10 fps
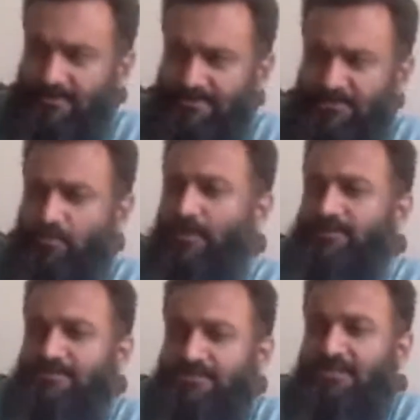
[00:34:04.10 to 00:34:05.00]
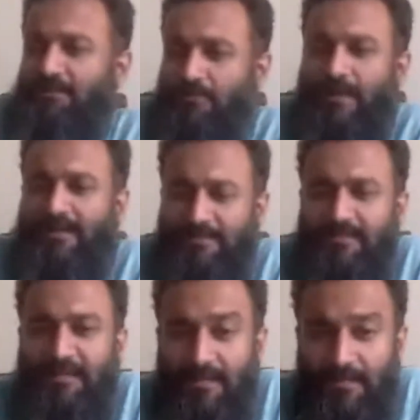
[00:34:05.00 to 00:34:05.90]
this is one scene right at
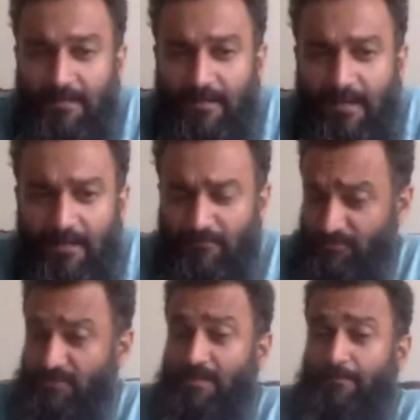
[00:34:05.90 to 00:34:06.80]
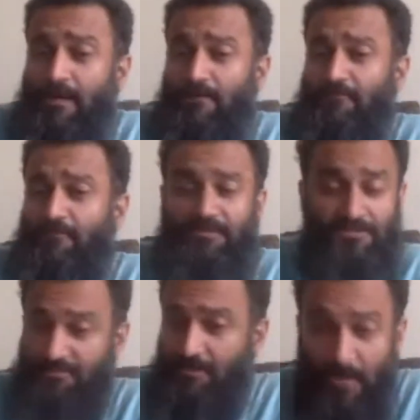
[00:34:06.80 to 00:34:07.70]
the end, and it was really powerful when
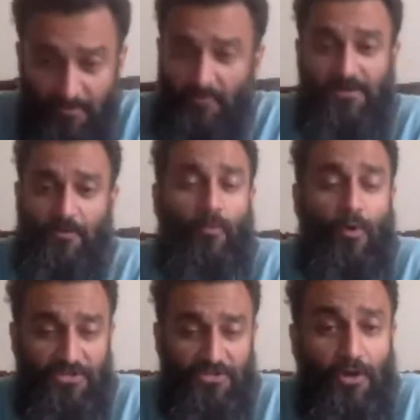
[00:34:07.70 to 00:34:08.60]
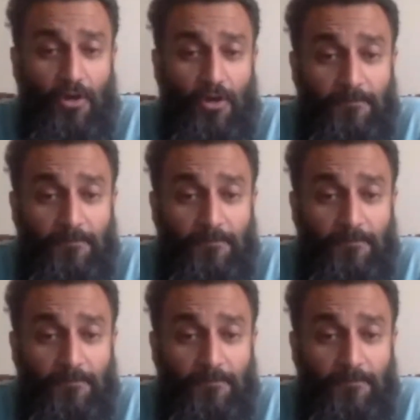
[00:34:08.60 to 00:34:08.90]
just Darth Vader walks on.